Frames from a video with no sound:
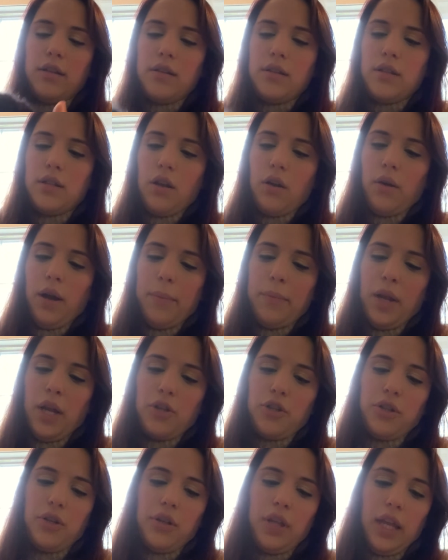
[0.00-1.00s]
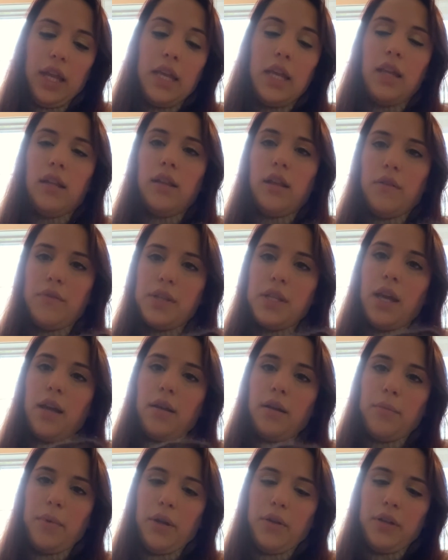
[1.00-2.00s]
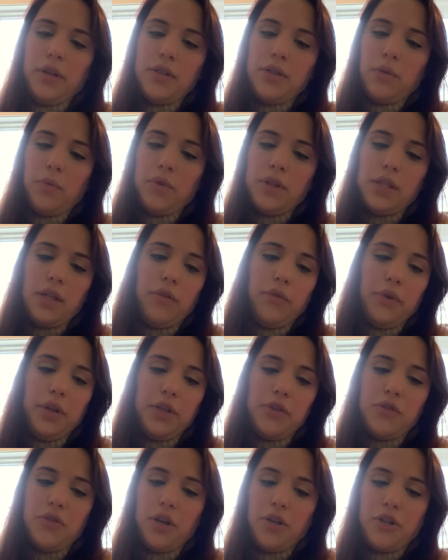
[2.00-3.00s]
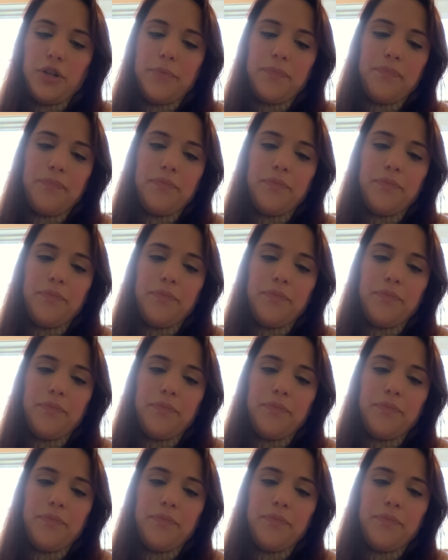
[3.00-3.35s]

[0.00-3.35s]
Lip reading: So I'm not sure that he loves that about it. So we'll see if we can stretch it.